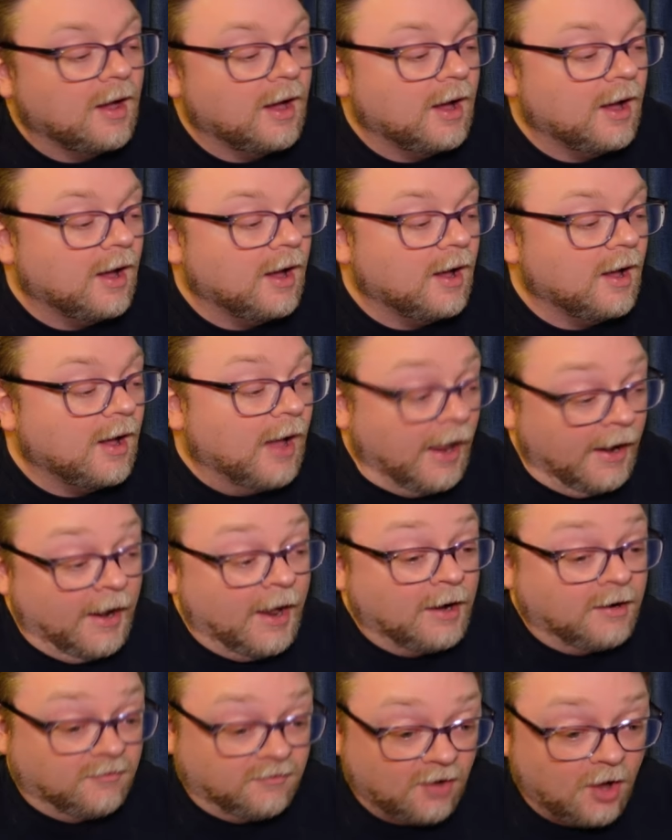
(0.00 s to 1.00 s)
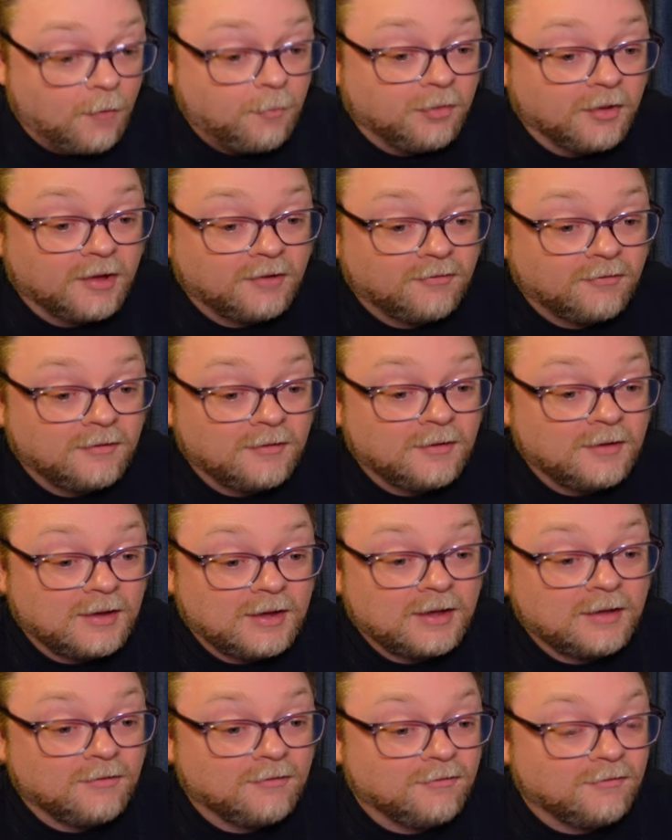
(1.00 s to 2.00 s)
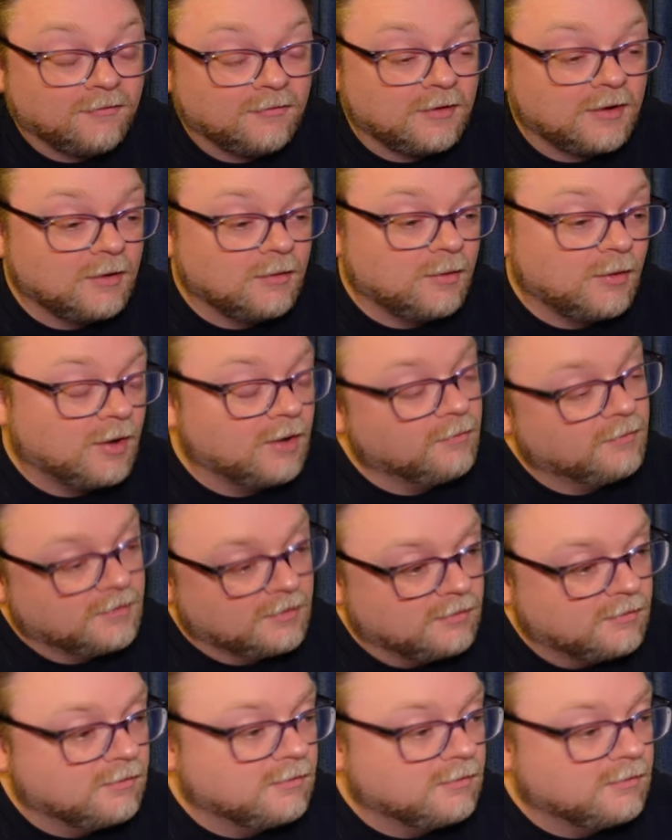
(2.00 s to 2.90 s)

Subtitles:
An octuplet is, well...